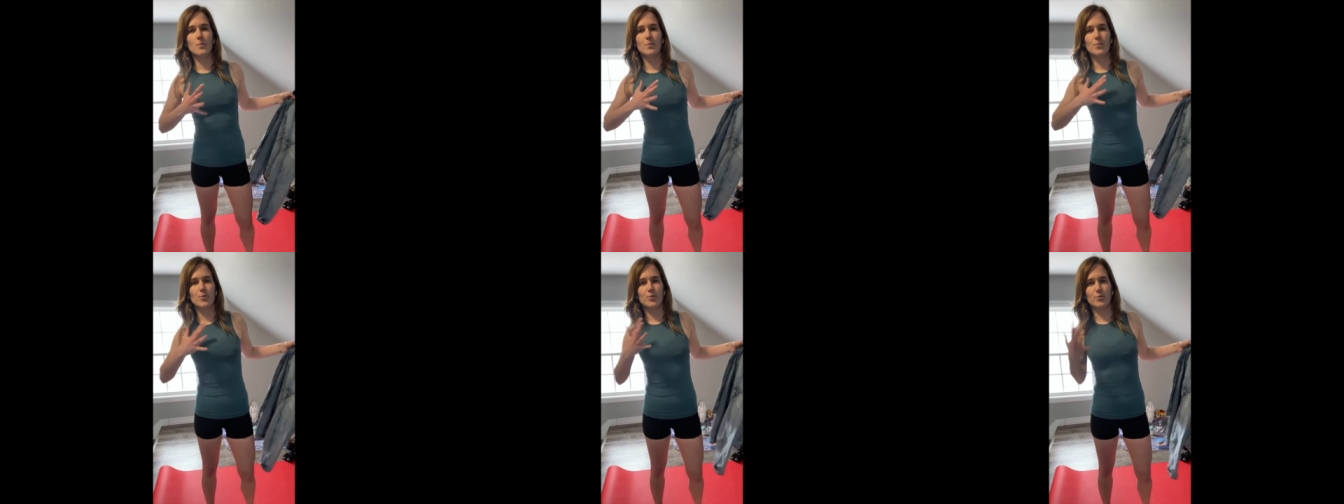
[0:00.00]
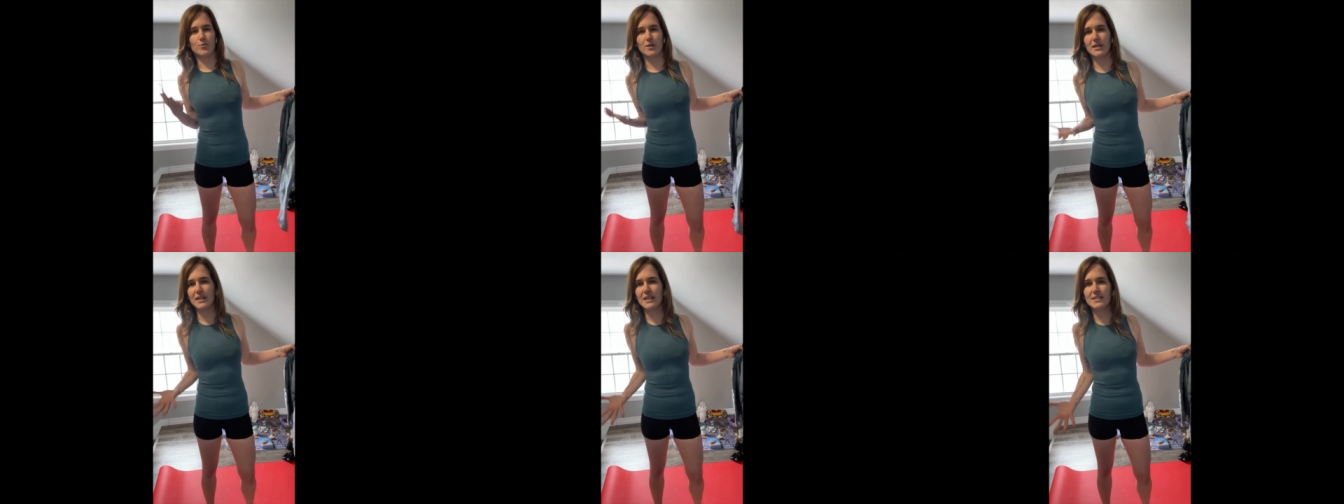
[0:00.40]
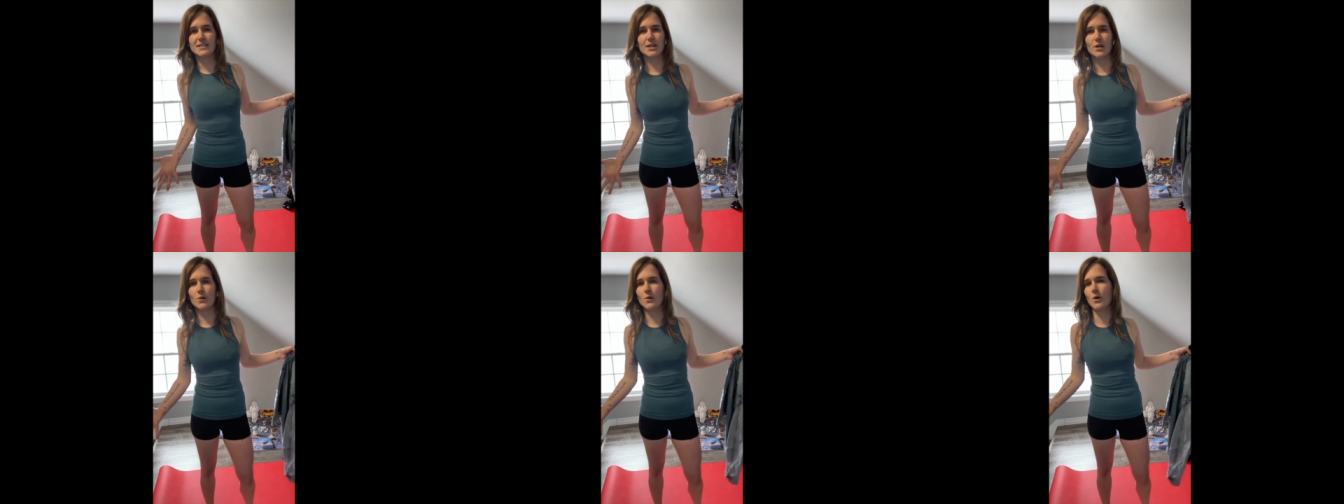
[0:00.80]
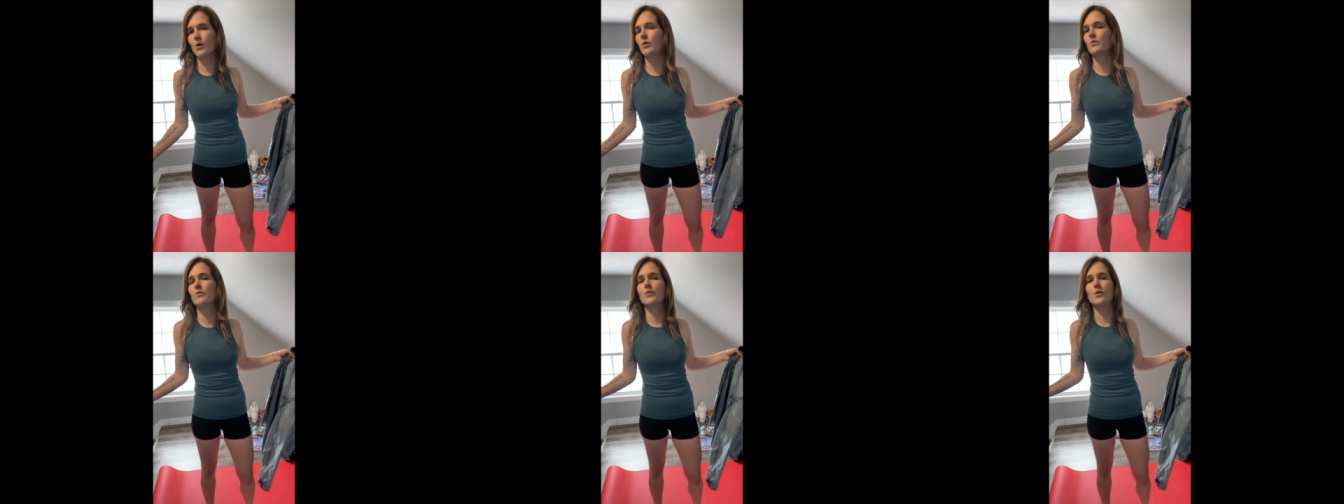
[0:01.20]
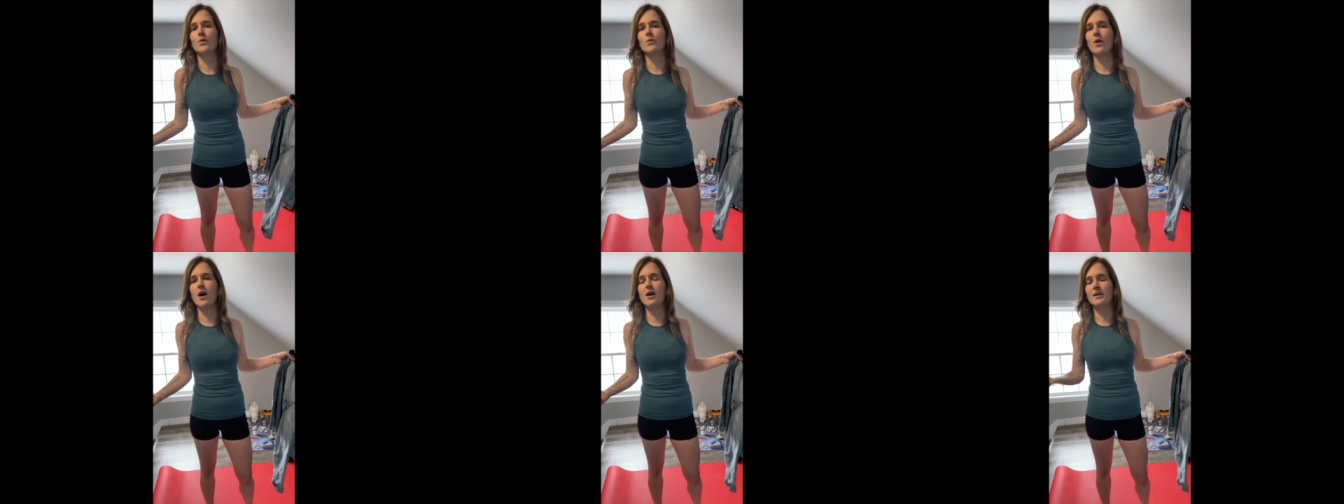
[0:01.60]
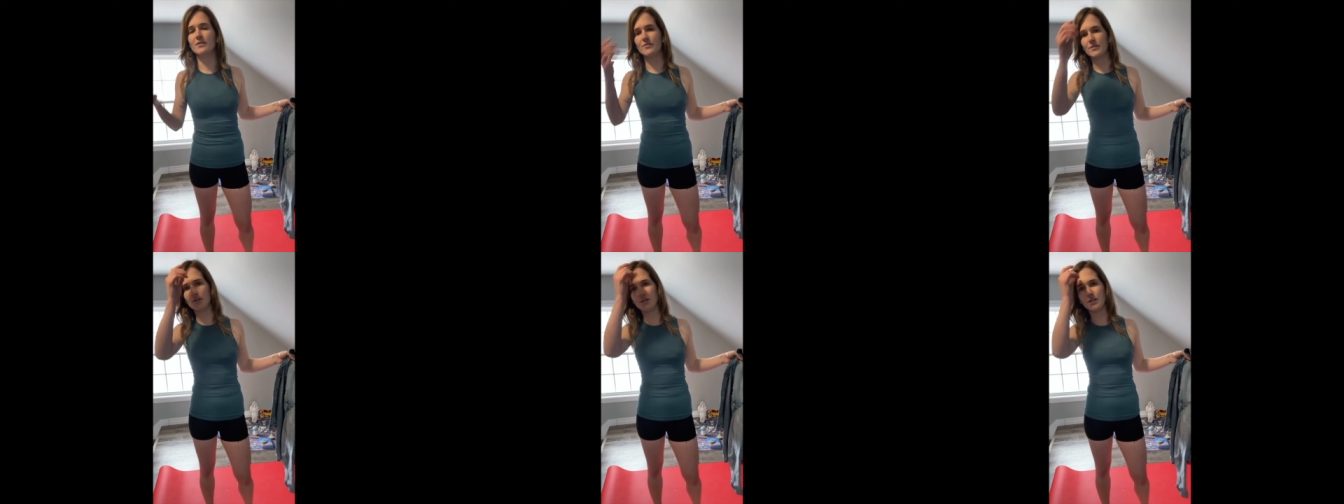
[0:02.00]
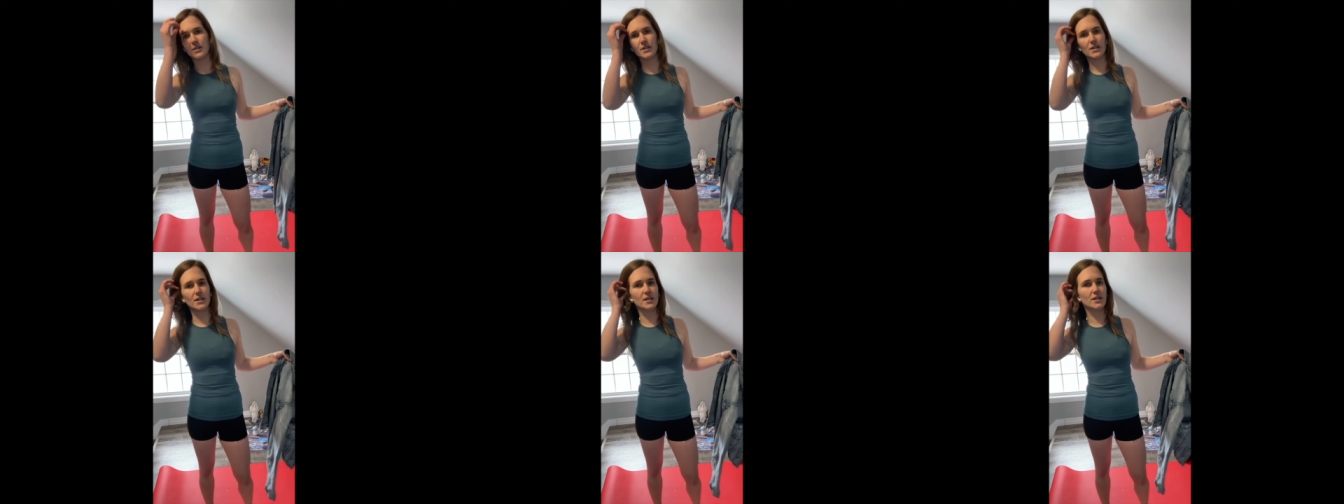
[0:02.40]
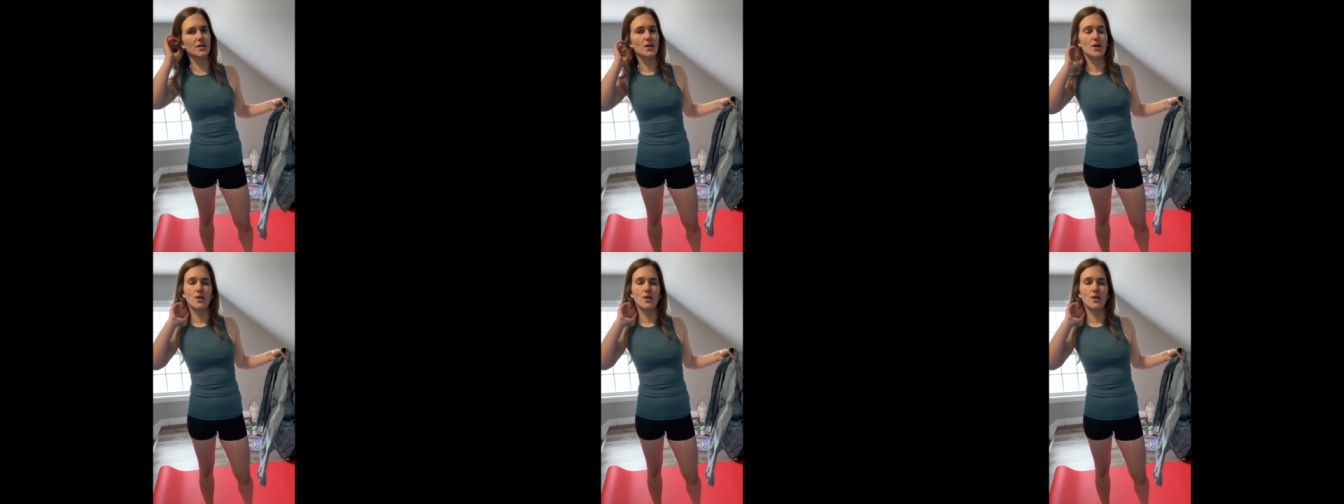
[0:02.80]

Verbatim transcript: pretty to go out for a walk and feel good,